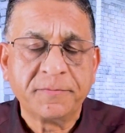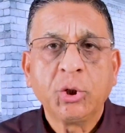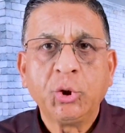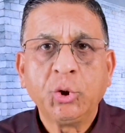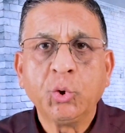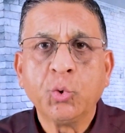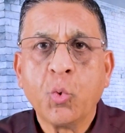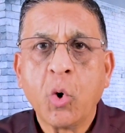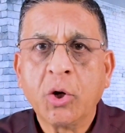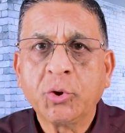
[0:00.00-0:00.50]

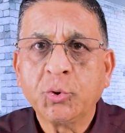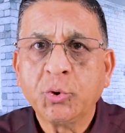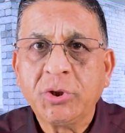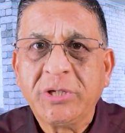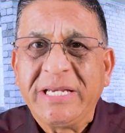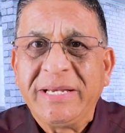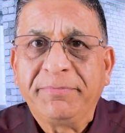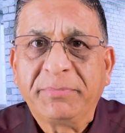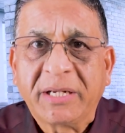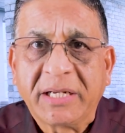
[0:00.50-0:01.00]
you want to
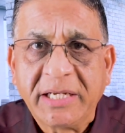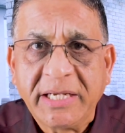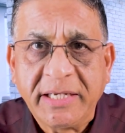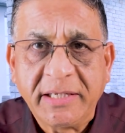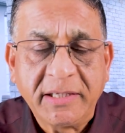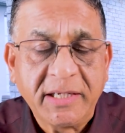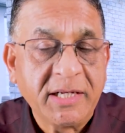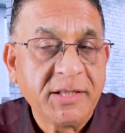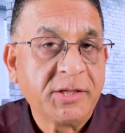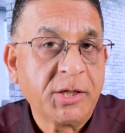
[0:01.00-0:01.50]
deep clean.
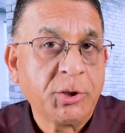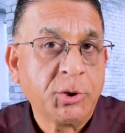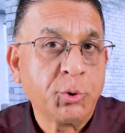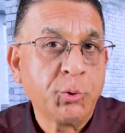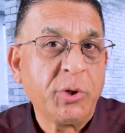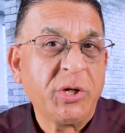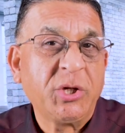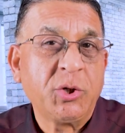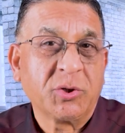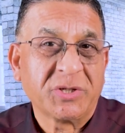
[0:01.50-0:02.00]
Either do
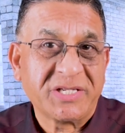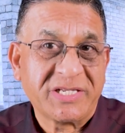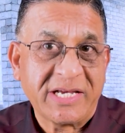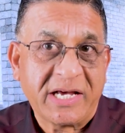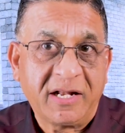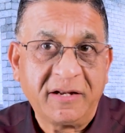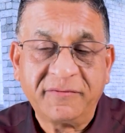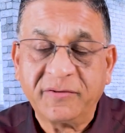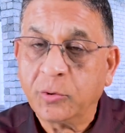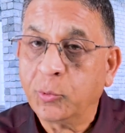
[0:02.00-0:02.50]
it
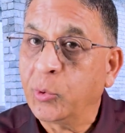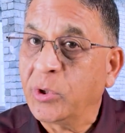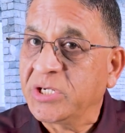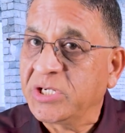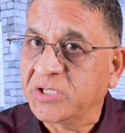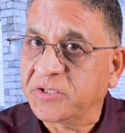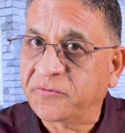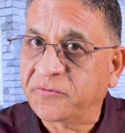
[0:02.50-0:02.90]
yourself, which is